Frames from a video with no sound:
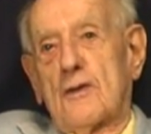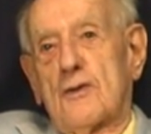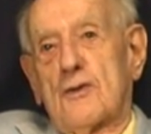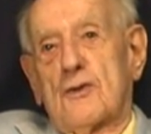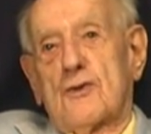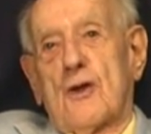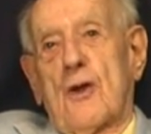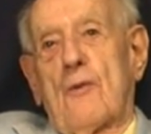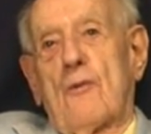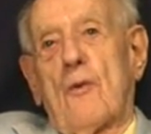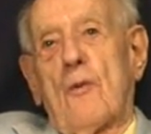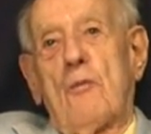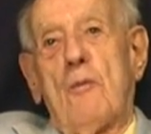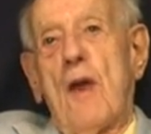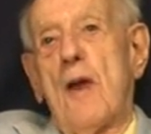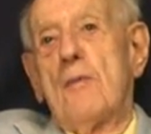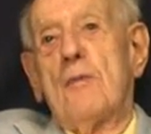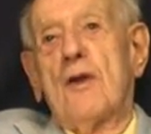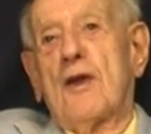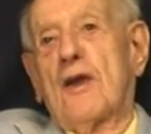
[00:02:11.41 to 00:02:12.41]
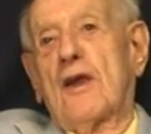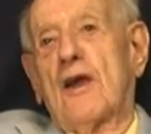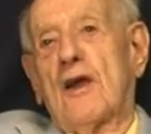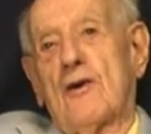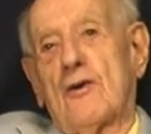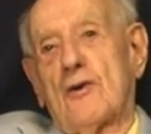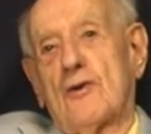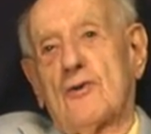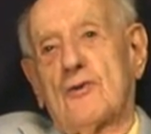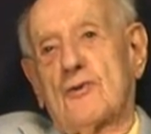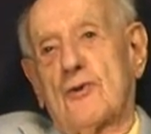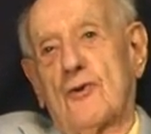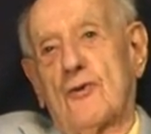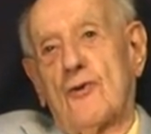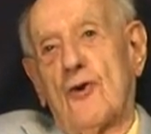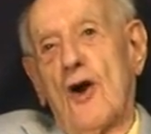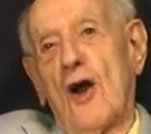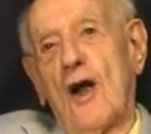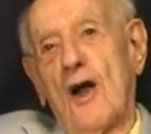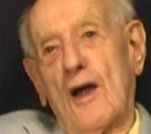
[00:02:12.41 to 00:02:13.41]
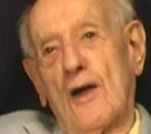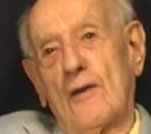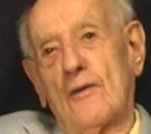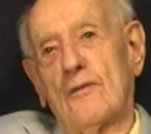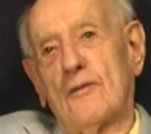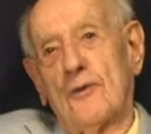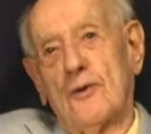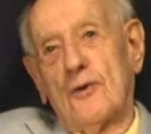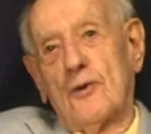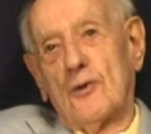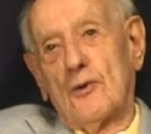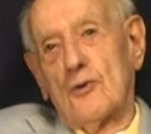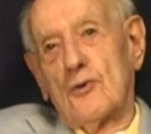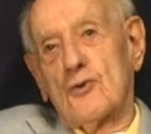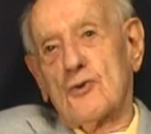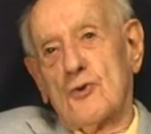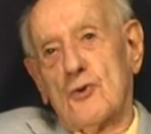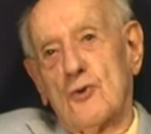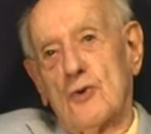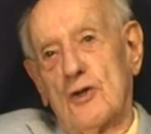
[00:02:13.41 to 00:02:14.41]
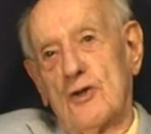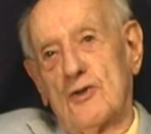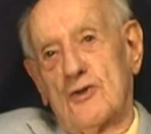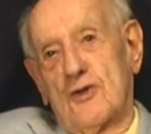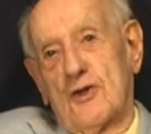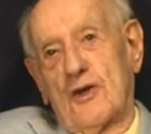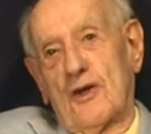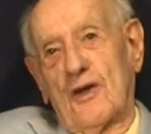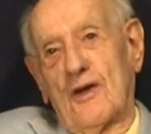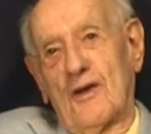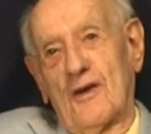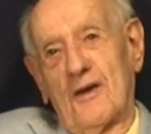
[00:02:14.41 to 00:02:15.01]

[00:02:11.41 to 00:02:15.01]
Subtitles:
sort of a baby carriage to drive. You know, it was so easy.